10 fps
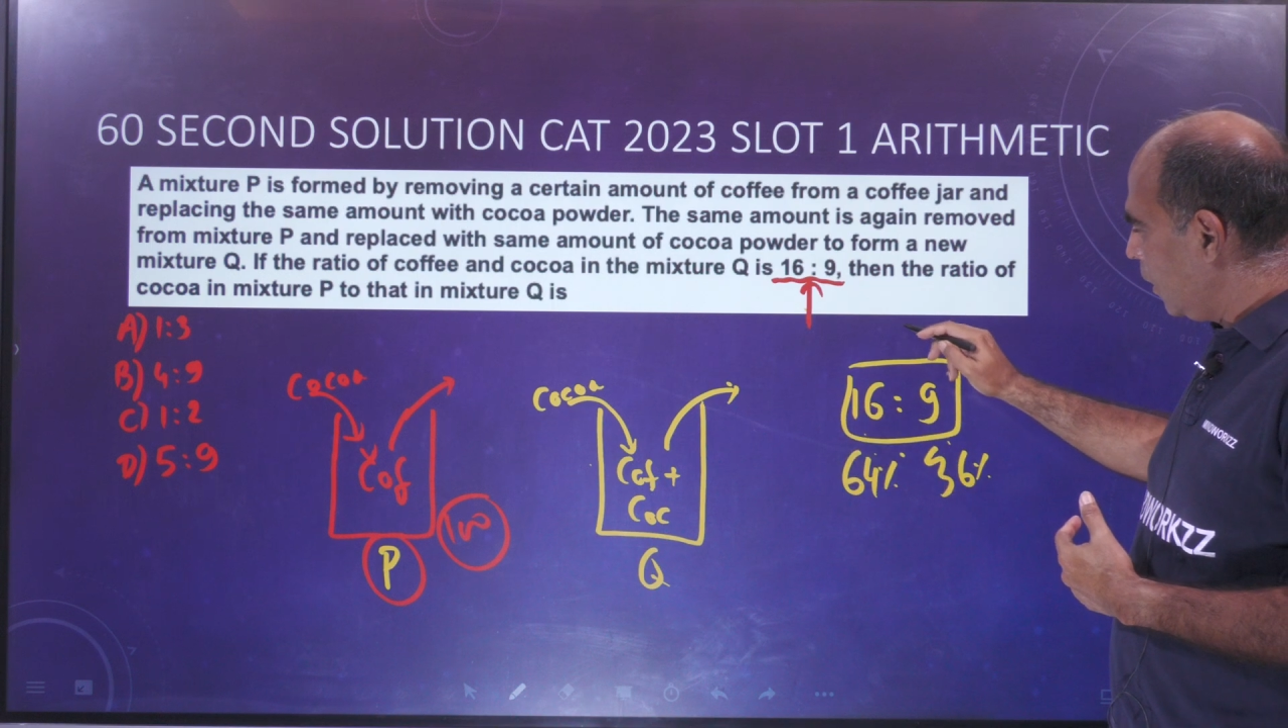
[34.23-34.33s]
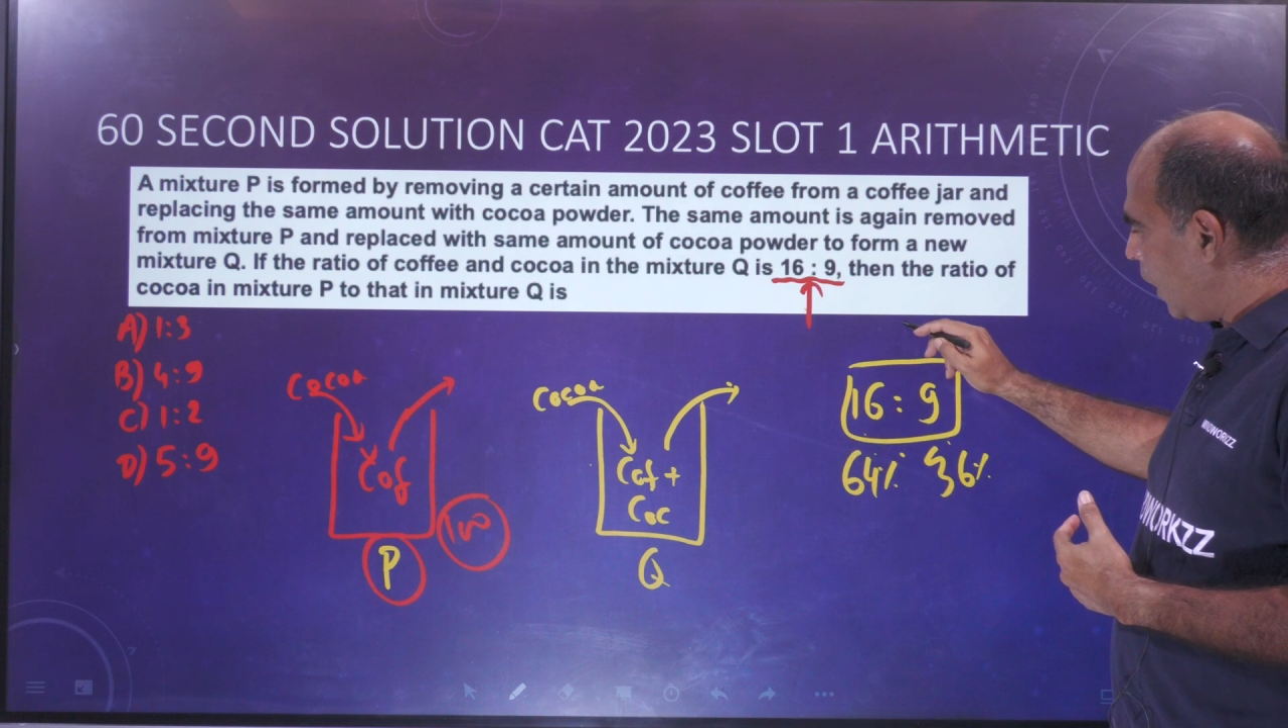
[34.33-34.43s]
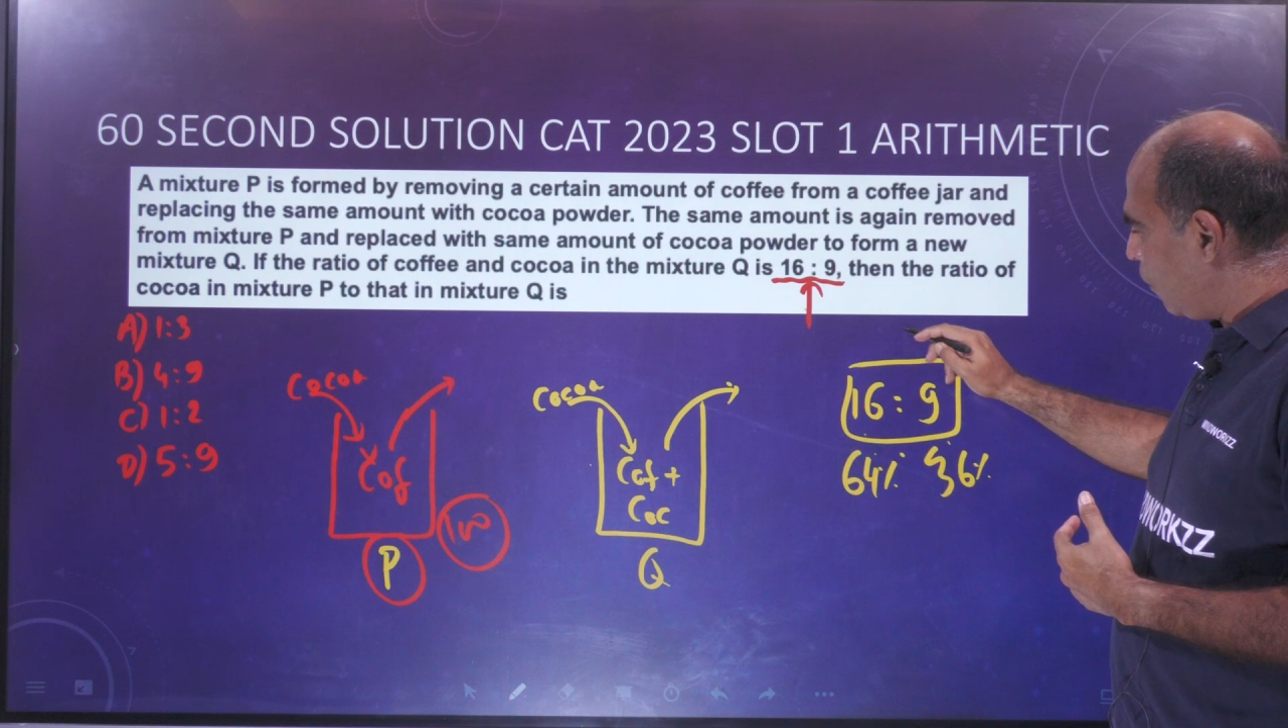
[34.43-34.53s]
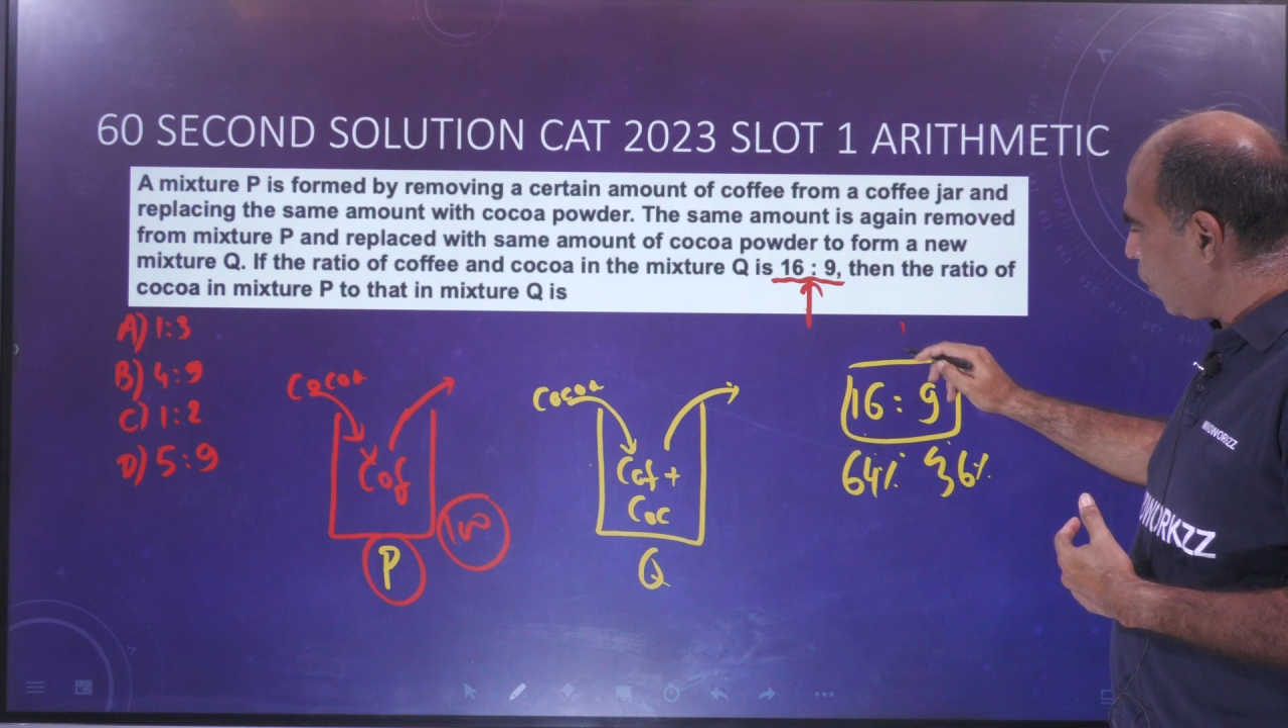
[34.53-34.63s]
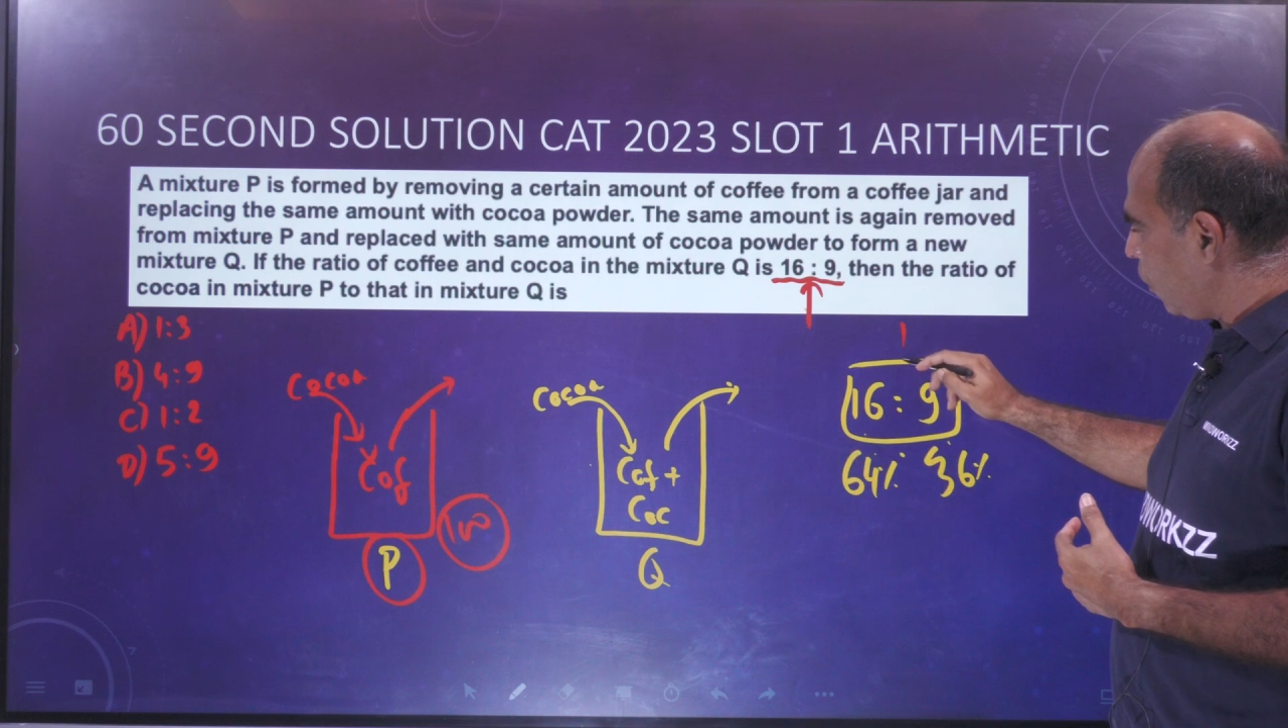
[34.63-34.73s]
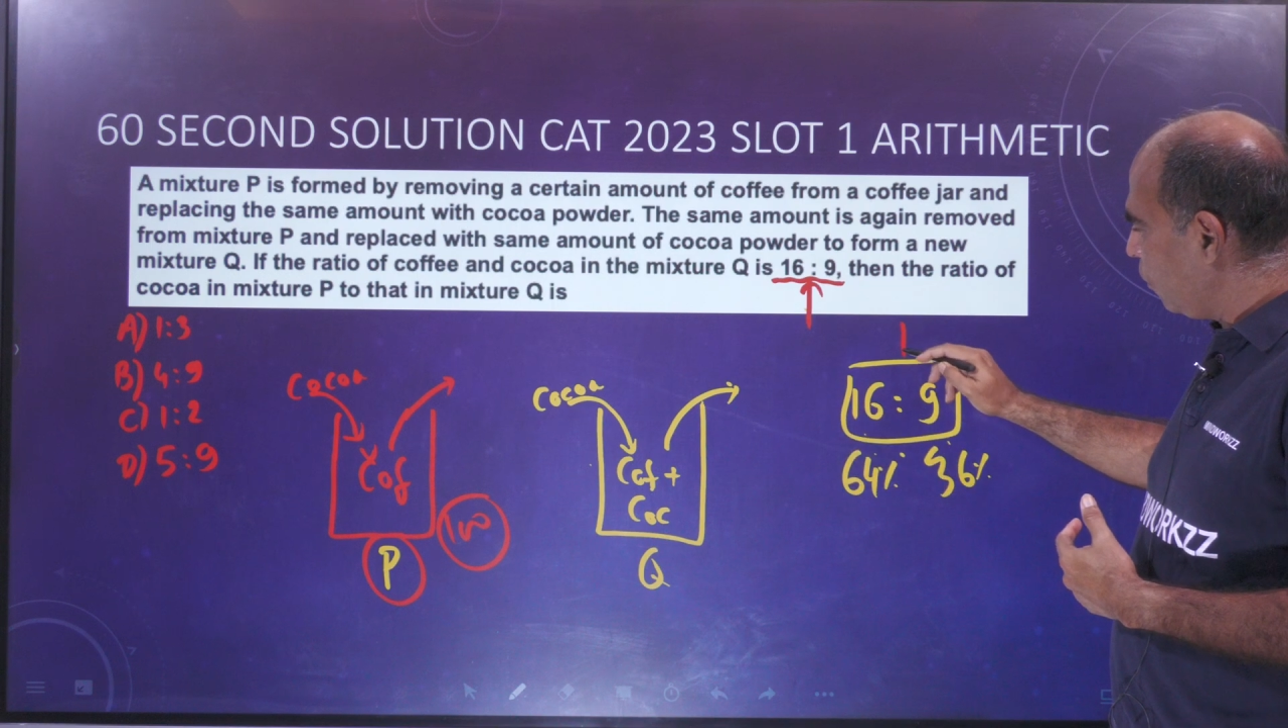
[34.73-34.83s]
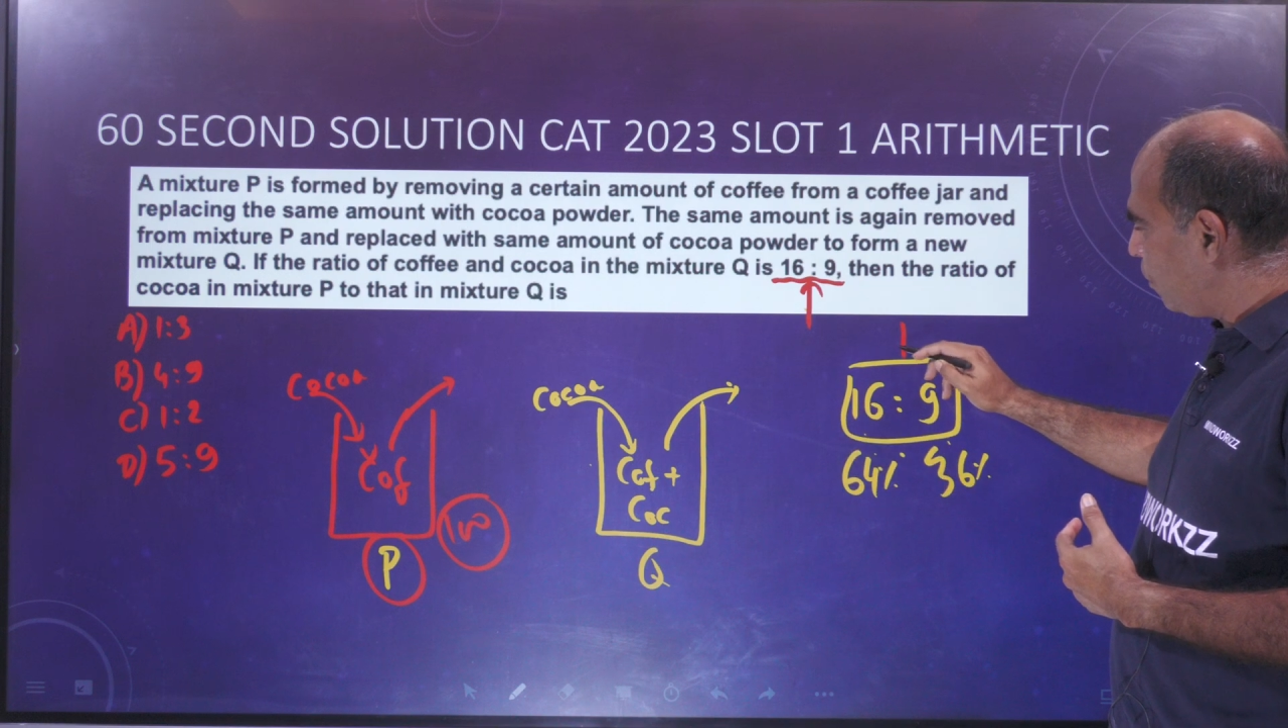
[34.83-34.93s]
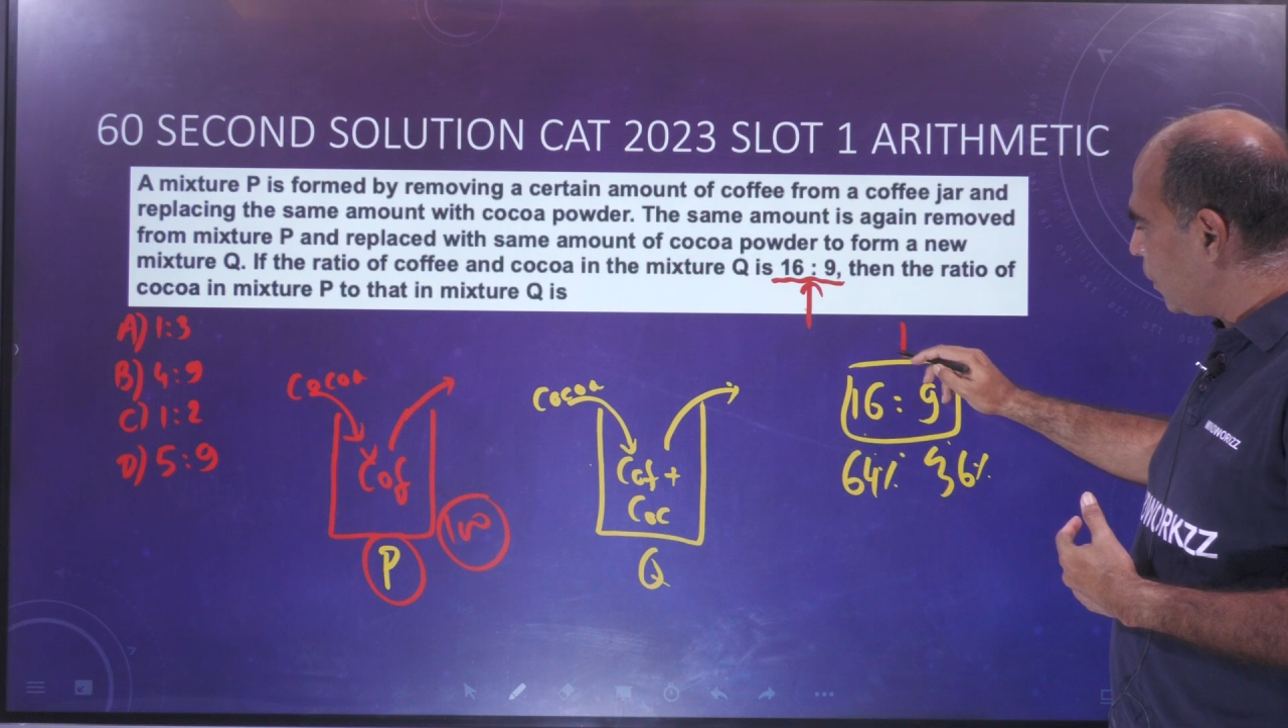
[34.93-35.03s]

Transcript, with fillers: And what you have to